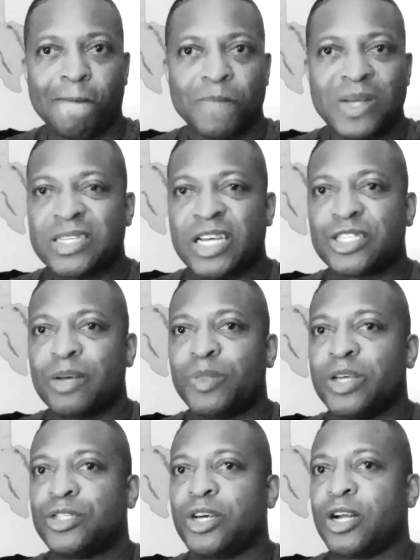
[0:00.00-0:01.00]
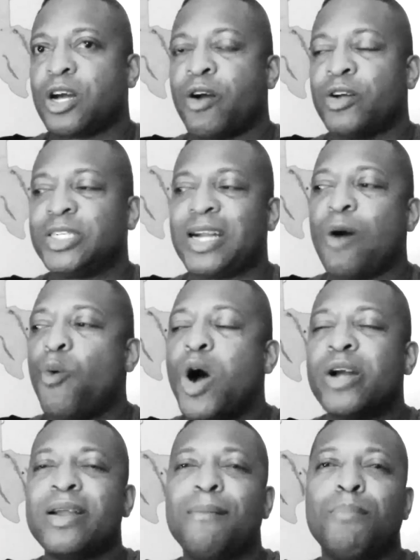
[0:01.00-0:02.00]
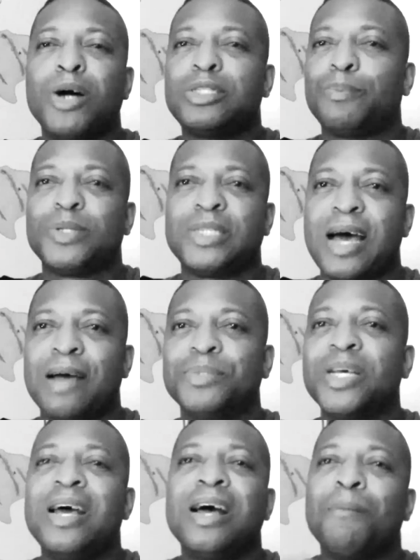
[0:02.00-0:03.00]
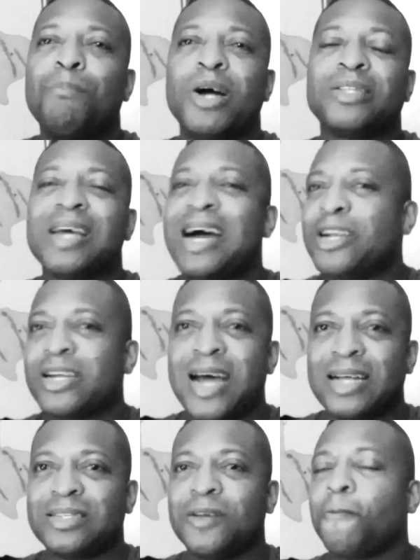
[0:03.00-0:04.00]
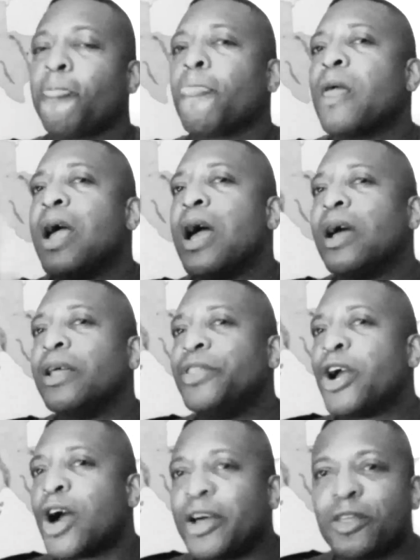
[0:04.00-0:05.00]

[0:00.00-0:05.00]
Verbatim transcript: That's not something to encourage. And I warned them multiple times. But I know that there are